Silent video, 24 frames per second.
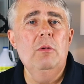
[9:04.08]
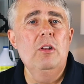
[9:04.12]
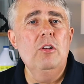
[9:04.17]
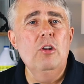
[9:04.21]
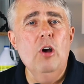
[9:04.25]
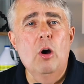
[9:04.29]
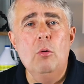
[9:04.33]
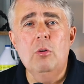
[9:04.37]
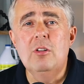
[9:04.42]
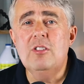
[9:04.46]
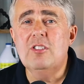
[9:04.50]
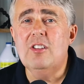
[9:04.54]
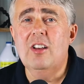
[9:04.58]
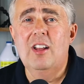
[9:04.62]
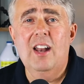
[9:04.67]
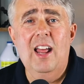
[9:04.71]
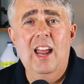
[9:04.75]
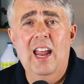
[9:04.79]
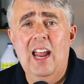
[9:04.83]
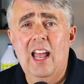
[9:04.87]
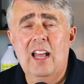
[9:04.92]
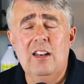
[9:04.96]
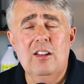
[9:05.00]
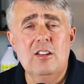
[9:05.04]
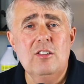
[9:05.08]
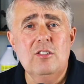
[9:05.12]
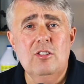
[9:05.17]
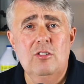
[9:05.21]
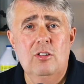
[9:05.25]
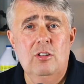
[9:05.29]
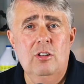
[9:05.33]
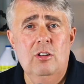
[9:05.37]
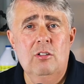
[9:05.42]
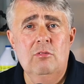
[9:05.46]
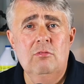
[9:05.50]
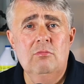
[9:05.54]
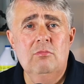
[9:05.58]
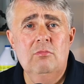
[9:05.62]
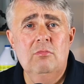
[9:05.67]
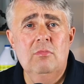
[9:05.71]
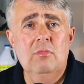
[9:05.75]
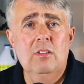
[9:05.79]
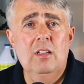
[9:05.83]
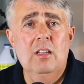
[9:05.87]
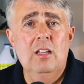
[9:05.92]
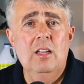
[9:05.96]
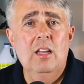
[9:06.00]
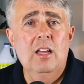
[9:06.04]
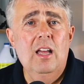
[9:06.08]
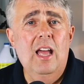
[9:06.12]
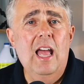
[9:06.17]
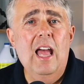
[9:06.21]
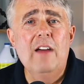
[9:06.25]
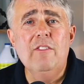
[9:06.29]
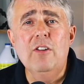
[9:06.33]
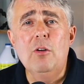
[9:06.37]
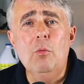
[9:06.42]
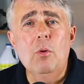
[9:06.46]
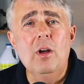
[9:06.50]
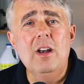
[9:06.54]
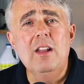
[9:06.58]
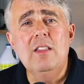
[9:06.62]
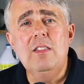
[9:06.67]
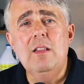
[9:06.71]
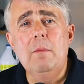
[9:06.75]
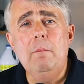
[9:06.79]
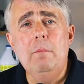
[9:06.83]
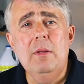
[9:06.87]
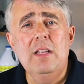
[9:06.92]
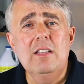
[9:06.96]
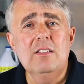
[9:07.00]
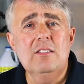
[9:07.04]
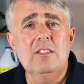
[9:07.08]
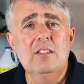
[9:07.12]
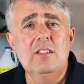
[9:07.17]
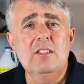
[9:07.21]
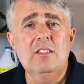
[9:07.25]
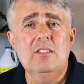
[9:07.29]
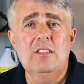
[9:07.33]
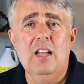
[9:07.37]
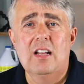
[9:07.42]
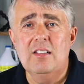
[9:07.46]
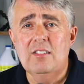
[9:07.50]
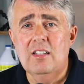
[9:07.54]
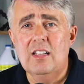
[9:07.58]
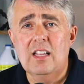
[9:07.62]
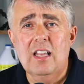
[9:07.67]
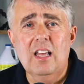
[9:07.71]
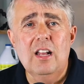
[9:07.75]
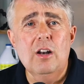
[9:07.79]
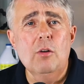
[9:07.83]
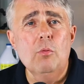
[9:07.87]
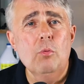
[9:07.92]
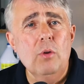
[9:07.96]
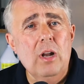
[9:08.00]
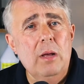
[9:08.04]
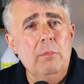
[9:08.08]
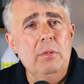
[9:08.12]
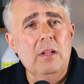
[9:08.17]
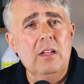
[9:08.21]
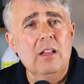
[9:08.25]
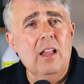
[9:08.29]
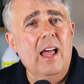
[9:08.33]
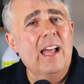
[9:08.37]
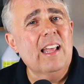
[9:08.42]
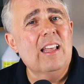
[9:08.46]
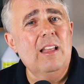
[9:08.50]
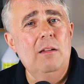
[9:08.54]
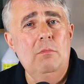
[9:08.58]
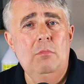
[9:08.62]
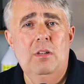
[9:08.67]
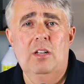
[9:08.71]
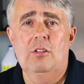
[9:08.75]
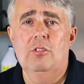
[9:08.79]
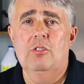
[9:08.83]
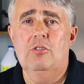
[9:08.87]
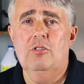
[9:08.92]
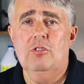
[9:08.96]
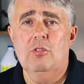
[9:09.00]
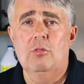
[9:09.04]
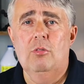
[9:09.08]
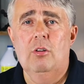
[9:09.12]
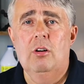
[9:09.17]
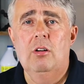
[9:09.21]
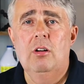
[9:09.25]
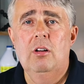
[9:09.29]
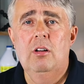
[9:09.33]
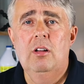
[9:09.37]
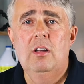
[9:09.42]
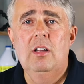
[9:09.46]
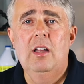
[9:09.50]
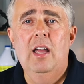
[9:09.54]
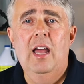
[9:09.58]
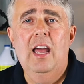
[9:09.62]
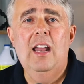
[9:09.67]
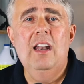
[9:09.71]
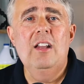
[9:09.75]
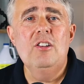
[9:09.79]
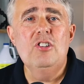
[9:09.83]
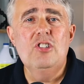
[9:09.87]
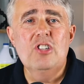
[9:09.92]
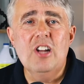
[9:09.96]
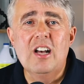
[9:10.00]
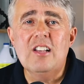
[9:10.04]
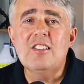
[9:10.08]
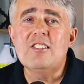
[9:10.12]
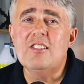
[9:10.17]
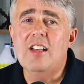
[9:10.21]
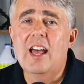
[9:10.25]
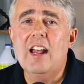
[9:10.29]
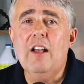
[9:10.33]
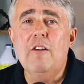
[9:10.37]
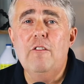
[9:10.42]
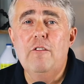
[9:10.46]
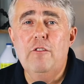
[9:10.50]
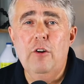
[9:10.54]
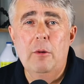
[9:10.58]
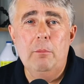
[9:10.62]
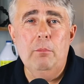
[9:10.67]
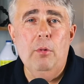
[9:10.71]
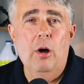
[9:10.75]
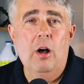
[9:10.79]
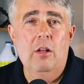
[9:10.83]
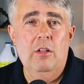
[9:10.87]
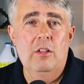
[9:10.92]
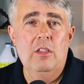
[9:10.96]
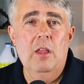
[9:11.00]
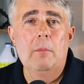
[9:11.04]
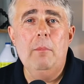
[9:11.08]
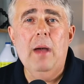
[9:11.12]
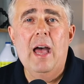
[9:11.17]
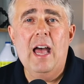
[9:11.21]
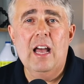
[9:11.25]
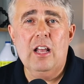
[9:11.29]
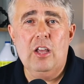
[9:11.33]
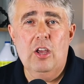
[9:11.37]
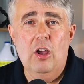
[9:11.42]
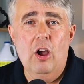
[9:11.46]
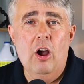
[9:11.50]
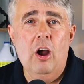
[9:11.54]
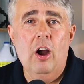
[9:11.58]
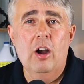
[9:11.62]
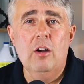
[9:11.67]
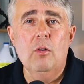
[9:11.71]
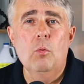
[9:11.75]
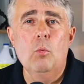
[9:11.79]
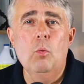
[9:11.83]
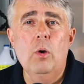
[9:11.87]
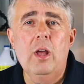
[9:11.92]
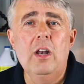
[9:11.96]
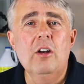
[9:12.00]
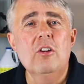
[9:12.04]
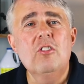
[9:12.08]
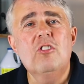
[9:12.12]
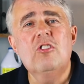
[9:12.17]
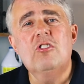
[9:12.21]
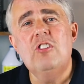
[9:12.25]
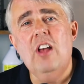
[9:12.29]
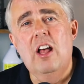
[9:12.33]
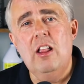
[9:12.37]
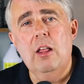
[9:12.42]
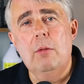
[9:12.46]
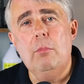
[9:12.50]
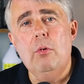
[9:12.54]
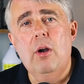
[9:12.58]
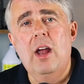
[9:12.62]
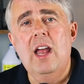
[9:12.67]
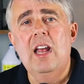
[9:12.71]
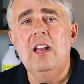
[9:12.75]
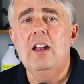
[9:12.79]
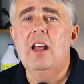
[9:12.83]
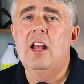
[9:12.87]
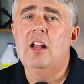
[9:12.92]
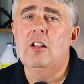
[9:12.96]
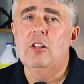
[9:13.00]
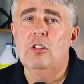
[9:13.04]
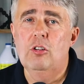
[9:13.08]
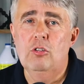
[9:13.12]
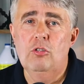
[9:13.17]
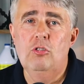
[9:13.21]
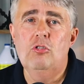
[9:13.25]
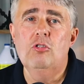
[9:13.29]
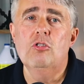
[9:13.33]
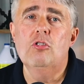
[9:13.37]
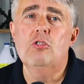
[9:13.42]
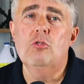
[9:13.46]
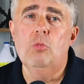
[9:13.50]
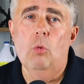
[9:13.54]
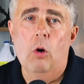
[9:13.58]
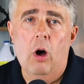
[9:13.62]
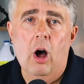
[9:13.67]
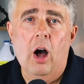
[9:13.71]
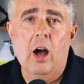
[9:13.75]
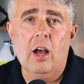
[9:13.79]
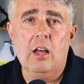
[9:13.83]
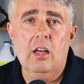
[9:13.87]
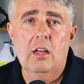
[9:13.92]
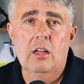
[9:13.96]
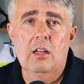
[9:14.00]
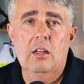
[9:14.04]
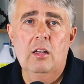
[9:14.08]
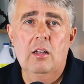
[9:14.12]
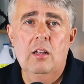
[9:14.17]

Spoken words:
and no one's going to hand it to you. Everyone in the business doesn't get a ribbon like in middle school. And just like football in the backyard, winners celebrate and losers walk.